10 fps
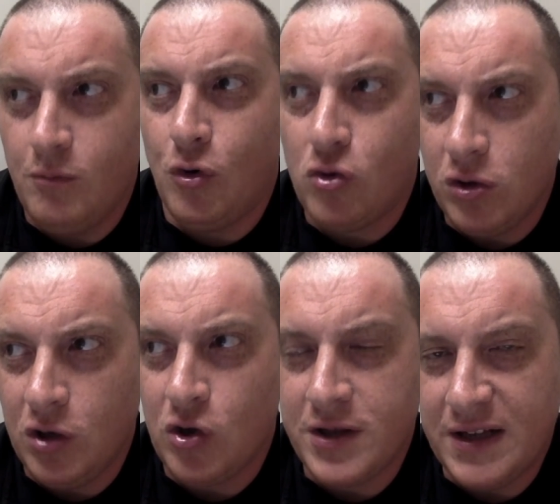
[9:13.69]
more
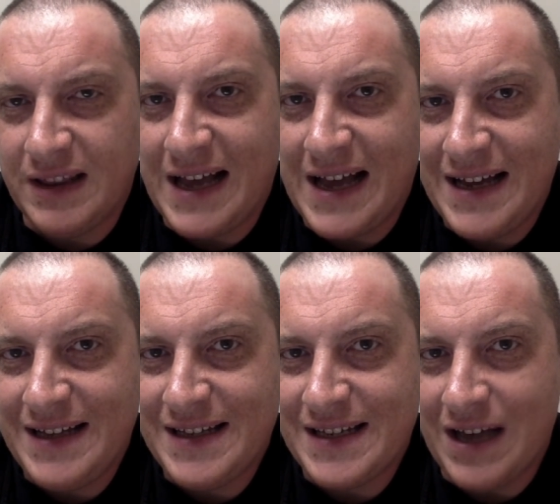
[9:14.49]
along the
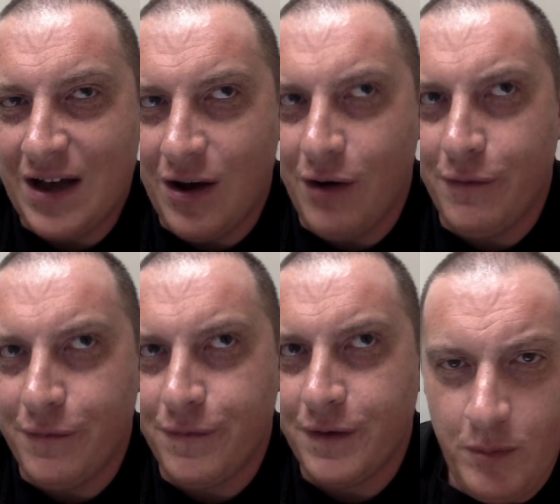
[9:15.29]
lines
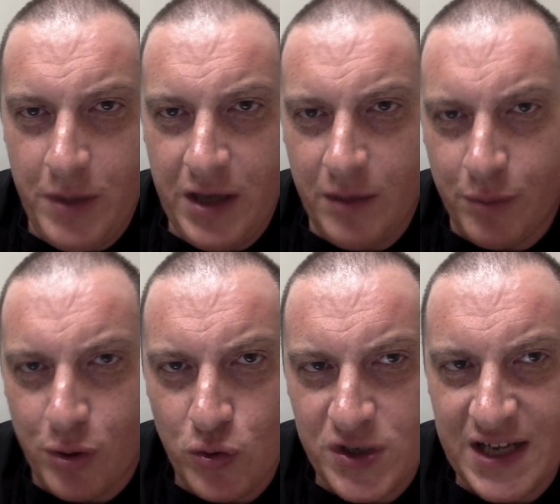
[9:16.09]
of being
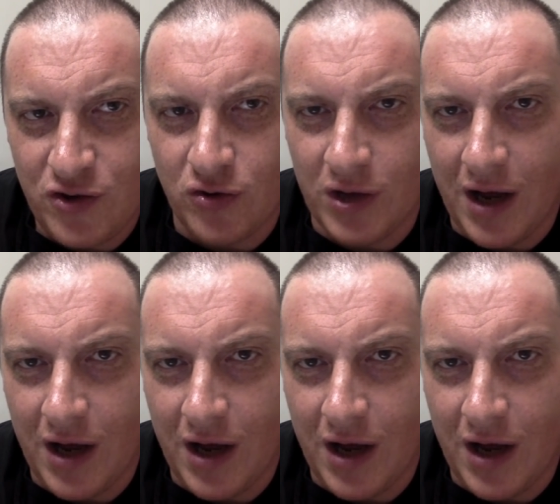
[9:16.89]
pro-central